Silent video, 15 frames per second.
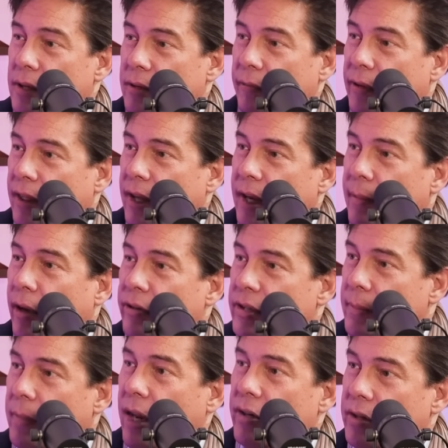So if we think about
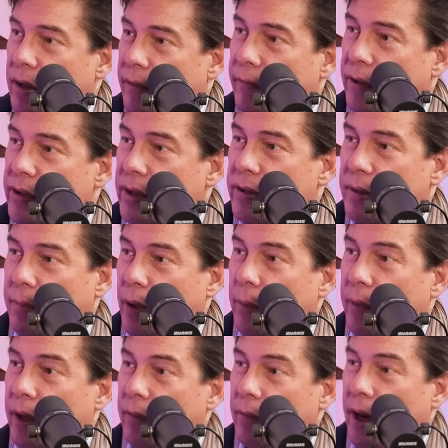dimension for just a
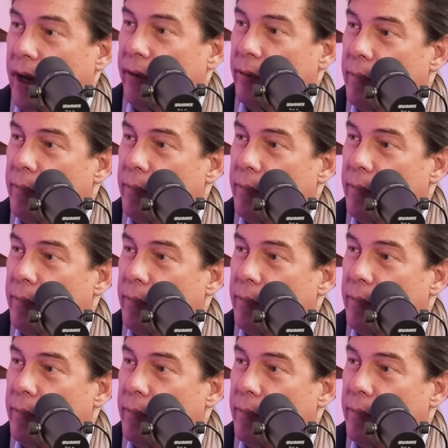moment, right?